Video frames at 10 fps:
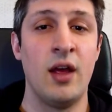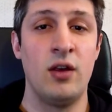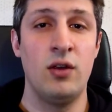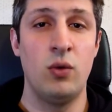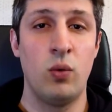
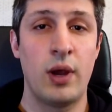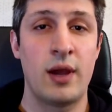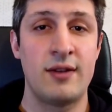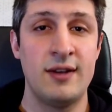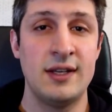you will
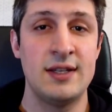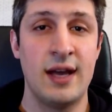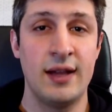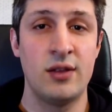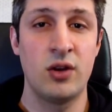see
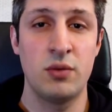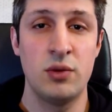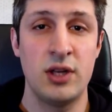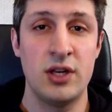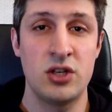that
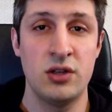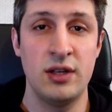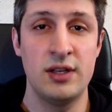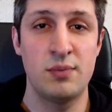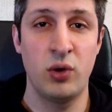documentation
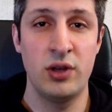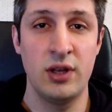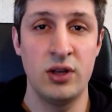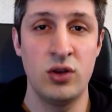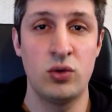is
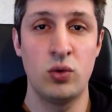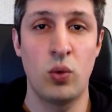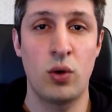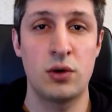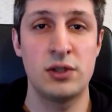pointing you
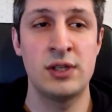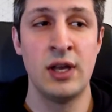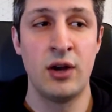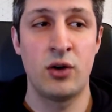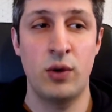towards
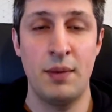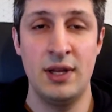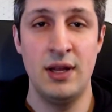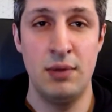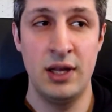
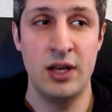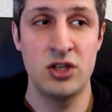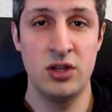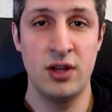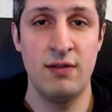rapid
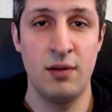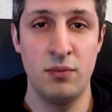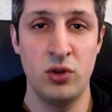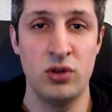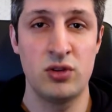application
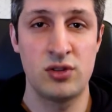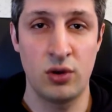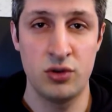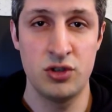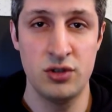development
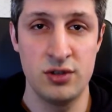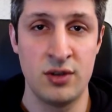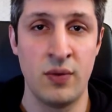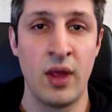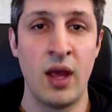solutions.
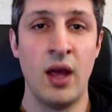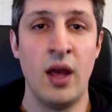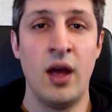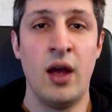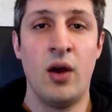
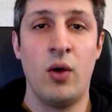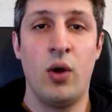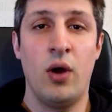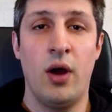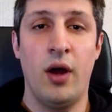
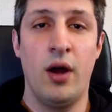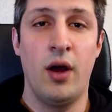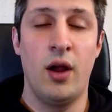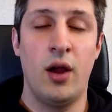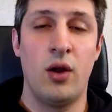
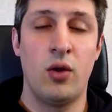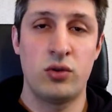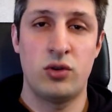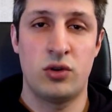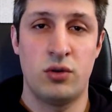Long
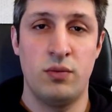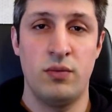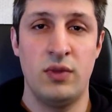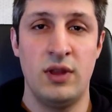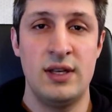
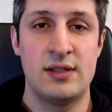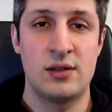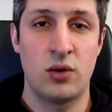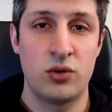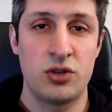term, these
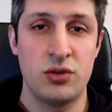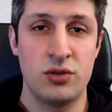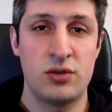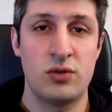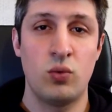
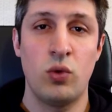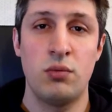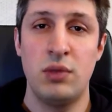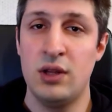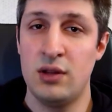solutions won't
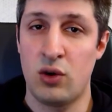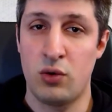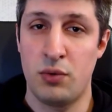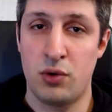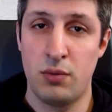be
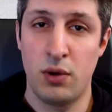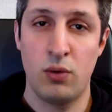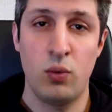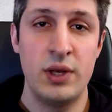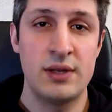interoperable
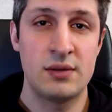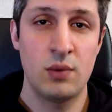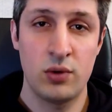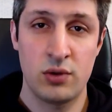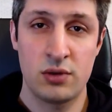with
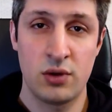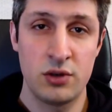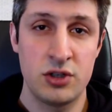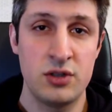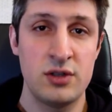other
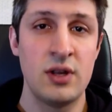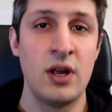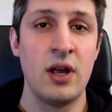solutions,